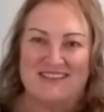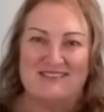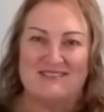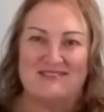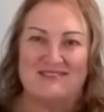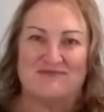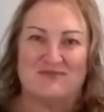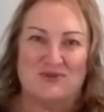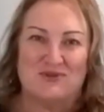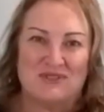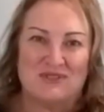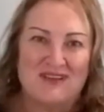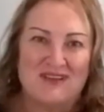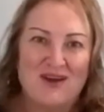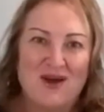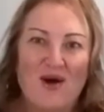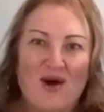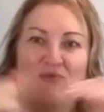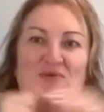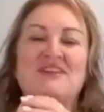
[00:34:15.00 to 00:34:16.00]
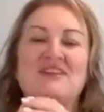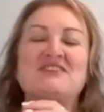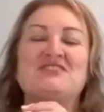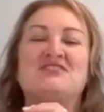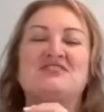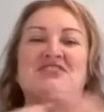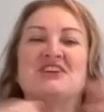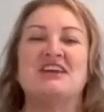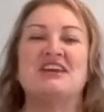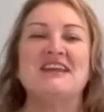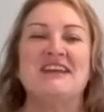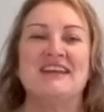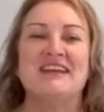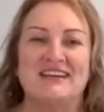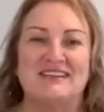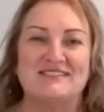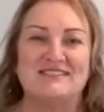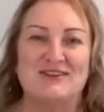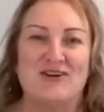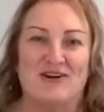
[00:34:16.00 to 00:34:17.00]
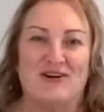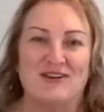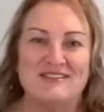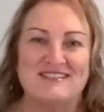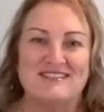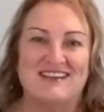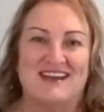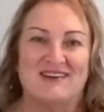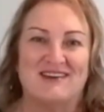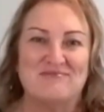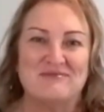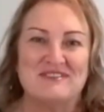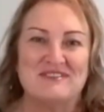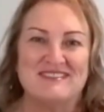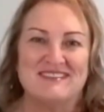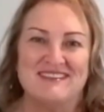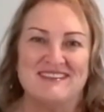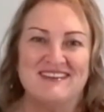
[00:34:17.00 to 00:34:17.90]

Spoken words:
and divorce, what a genius concept.